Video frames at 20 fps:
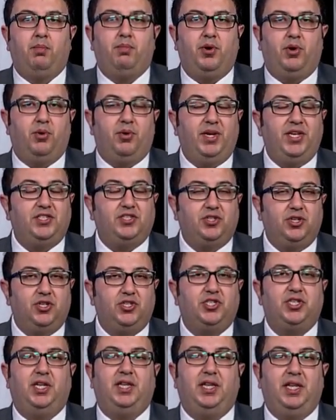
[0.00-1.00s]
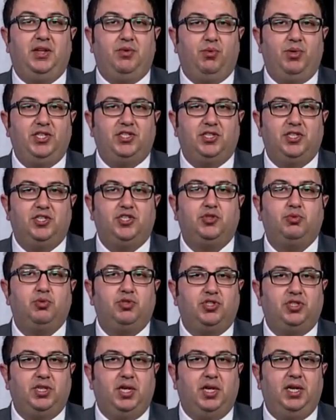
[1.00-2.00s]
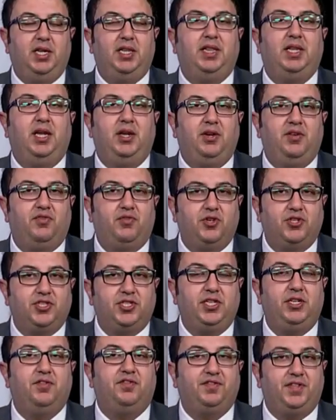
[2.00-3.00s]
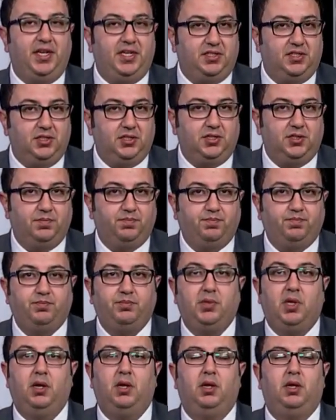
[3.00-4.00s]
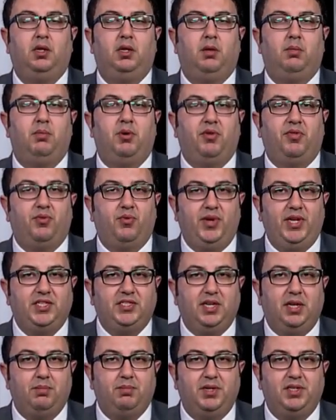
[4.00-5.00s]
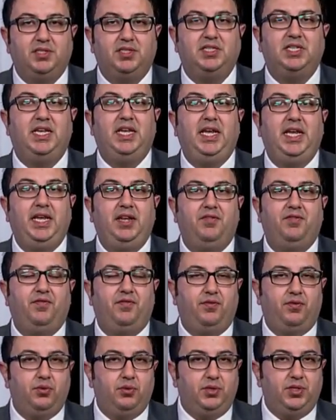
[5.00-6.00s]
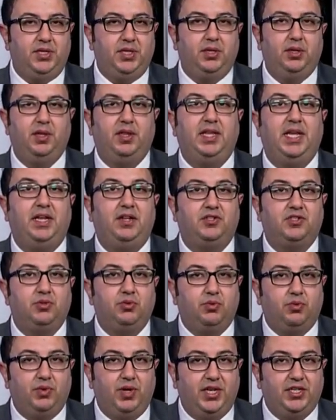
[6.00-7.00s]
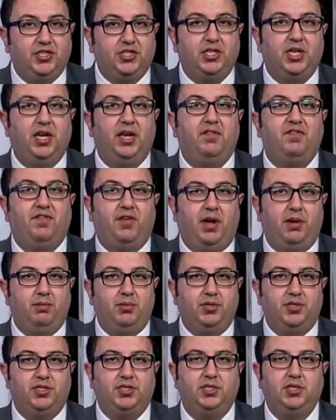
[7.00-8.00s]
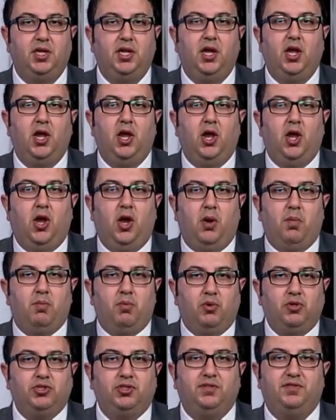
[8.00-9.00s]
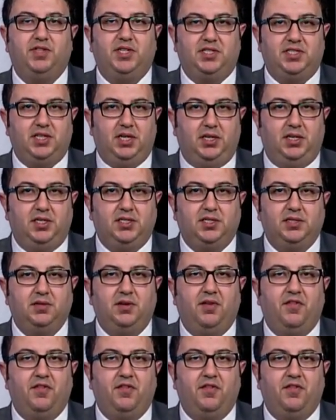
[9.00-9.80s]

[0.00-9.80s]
per research, and that research was done in the University of Texas. Number three tip is eat food that's rich in fibers. Most of the studies